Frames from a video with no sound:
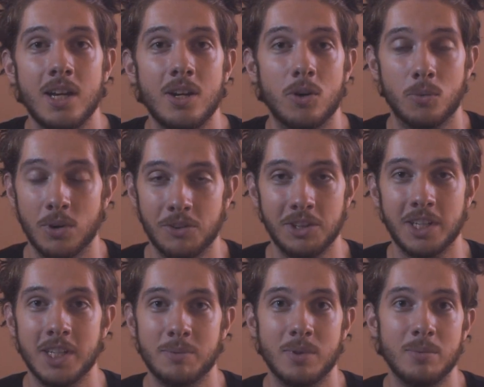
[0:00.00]
or whatever the
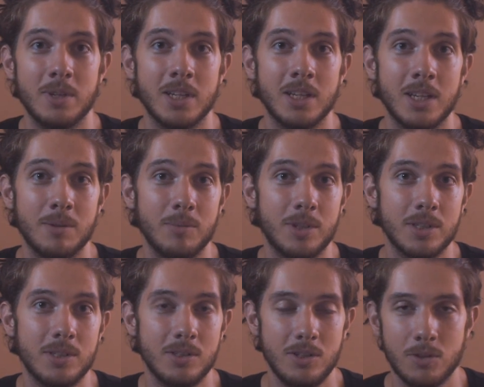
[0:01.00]
case may be,
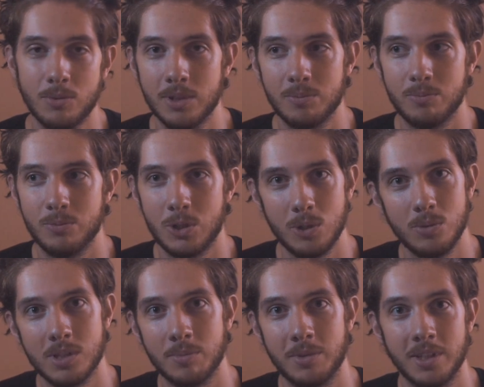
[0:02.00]
because you don't want to shoot
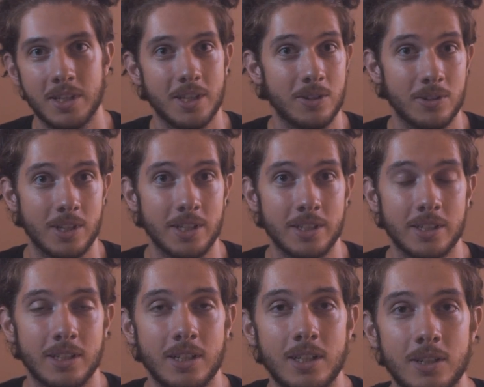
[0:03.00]
something that they don't like.
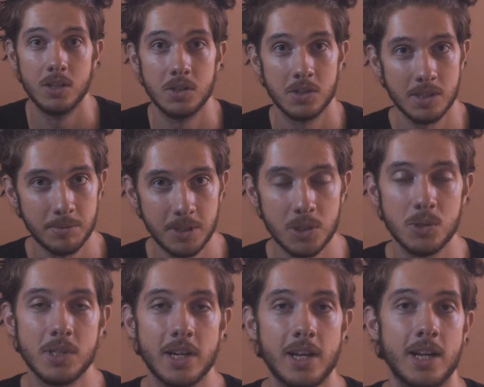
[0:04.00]
So some of the
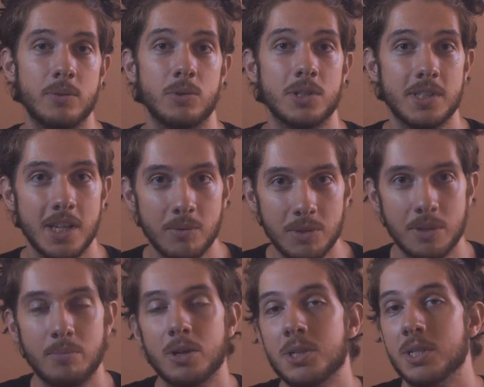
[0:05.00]
issues that I had were staying
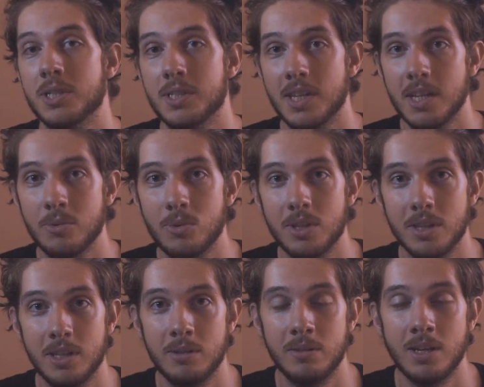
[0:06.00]
within budget, staying
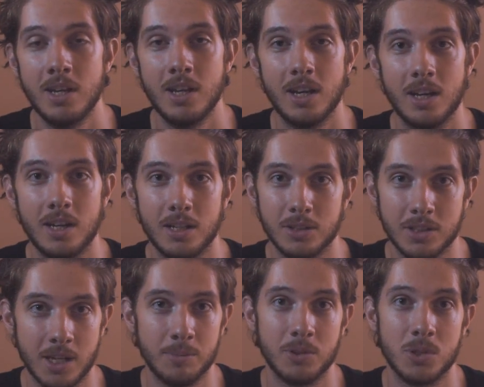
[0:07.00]
within
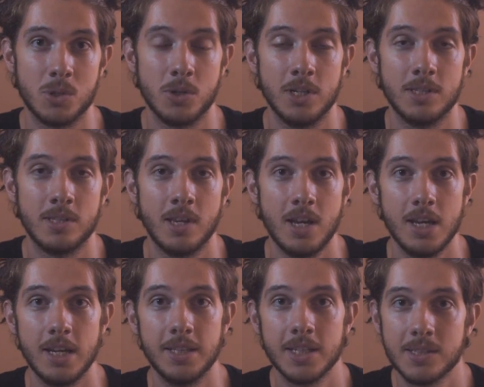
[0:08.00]
time constraints,
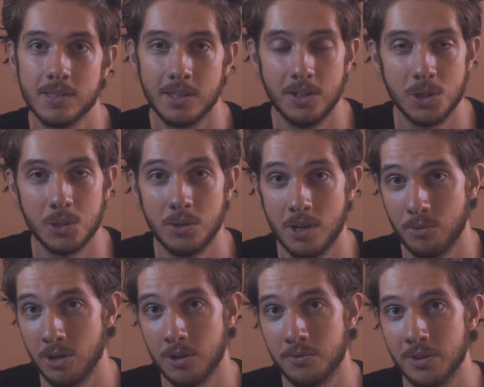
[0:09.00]
and that's an issue that
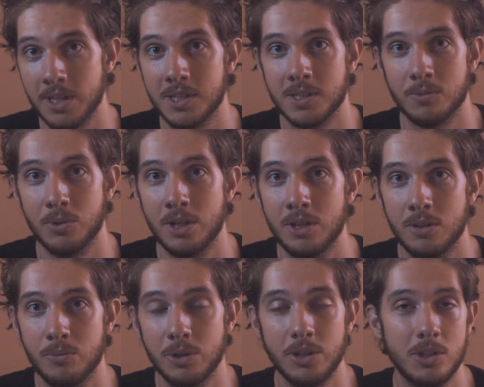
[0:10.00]
we all face when
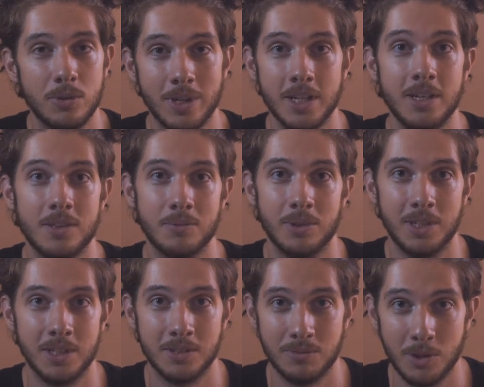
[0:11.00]
really doing anything
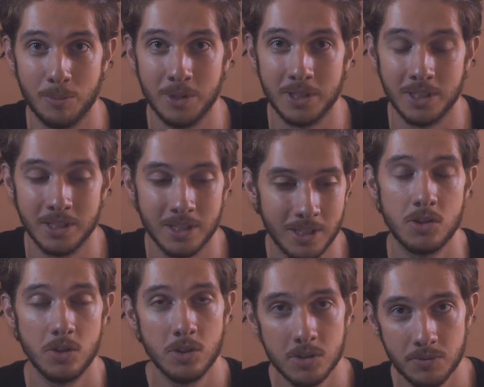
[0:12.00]
related to filmmaking.
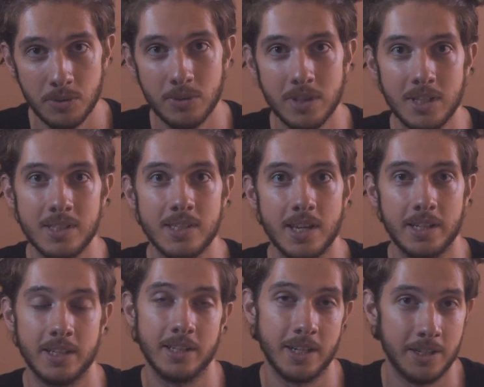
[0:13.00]
So here's a few things that
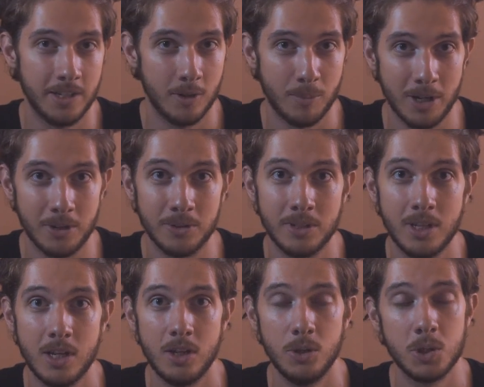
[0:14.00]
can kind of help out.
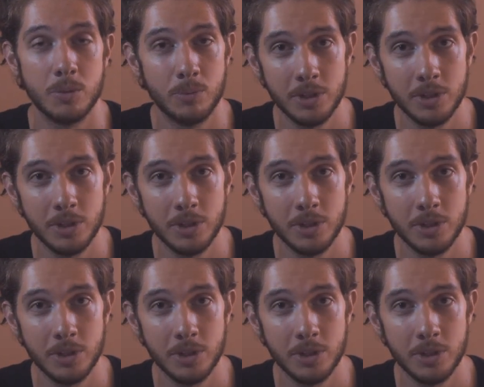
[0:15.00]
You should